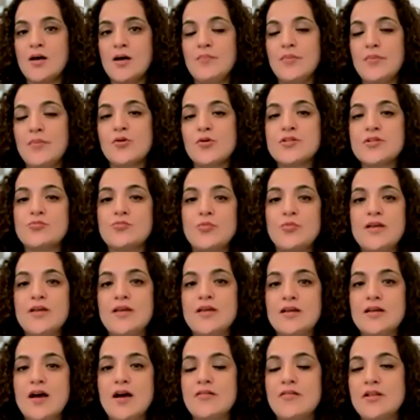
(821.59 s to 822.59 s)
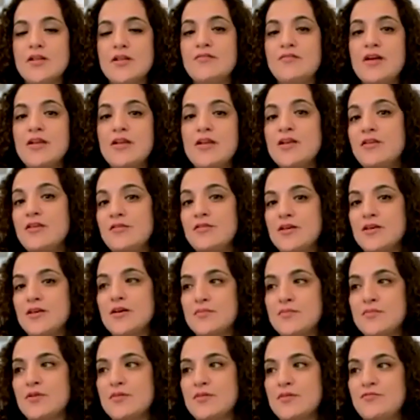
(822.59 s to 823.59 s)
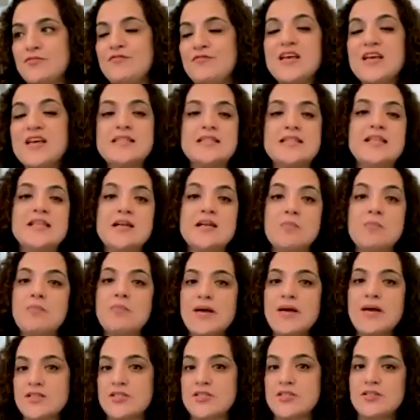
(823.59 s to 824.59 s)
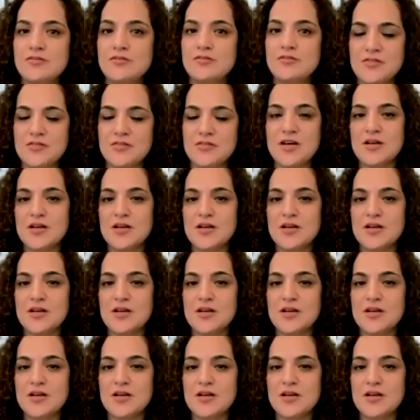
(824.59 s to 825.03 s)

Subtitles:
because we are in a very fiercely competitive